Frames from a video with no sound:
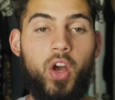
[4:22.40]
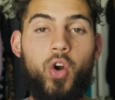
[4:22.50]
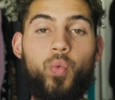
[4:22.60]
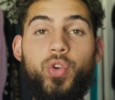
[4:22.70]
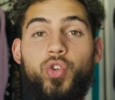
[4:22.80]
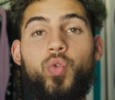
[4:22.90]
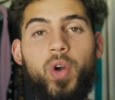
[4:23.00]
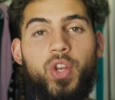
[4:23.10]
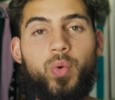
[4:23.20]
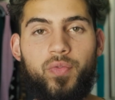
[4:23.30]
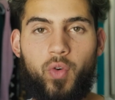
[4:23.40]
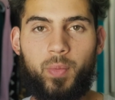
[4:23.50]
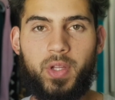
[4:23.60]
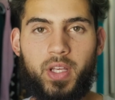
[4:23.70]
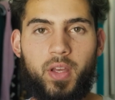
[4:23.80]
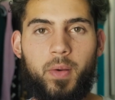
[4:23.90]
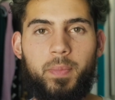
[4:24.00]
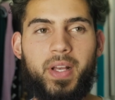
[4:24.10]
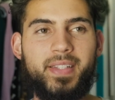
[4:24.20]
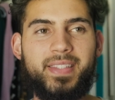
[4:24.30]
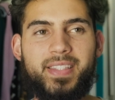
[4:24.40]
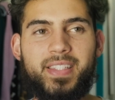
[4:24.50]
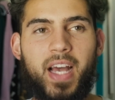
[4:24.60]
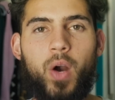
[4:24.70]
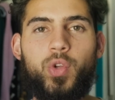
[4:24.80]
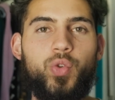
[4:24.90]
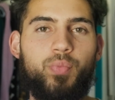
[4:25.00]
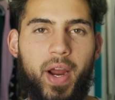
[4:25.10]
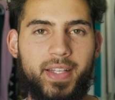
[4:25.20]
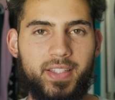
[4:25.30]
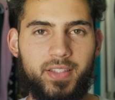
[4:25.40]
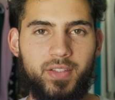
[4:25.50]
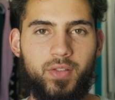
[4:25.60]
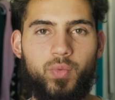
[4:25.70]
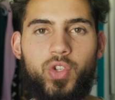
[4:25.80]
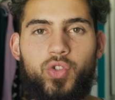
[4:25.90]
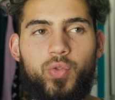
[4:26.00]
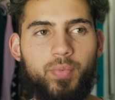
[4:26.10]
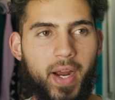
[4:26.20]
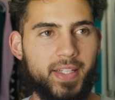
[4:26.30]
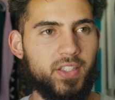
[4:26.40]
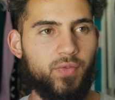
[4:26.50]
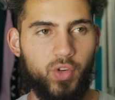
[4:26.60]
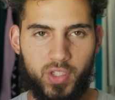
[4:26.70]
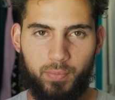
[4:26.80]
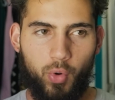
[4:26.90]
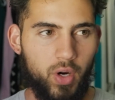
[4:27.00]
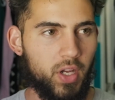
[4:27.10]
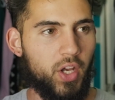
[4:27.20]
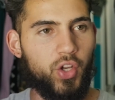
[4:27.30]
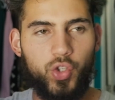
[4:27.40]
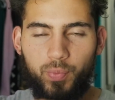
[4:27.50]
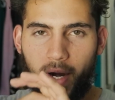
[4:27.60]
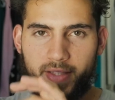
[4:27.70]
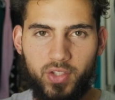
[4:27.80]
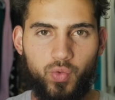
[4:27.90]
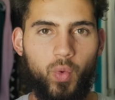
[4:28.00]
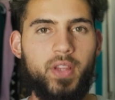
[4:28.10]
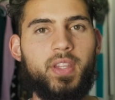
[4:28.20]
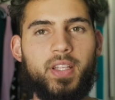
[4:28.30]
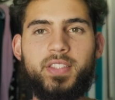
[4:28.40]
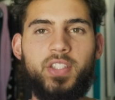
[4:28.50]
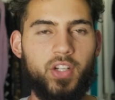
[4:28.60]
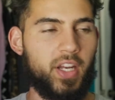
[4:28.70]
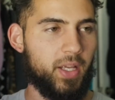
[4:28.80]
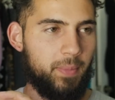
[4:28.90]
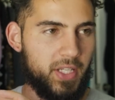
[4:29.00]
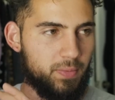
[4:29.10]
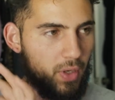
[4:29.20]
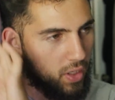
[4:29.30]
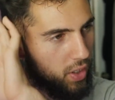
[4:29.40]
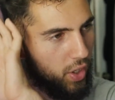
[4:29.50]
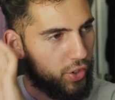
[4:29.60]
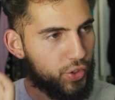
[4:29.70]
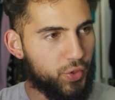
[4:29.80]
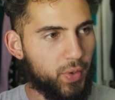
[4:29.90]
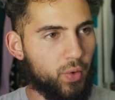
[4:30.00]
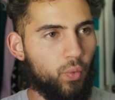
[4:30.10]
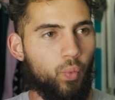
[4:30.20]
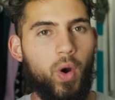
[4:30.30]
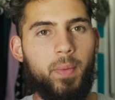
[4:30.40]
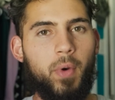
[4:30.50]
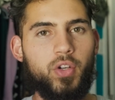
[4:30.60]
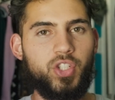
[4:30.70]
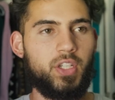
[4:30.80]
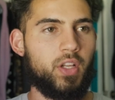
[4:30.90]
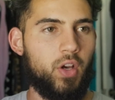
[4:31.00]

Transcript: We do want to do it formally, because this is how we do practice. When you do practice for a sport, you practice one thing. Let's say you're hitting a baseball, you're doing one motion,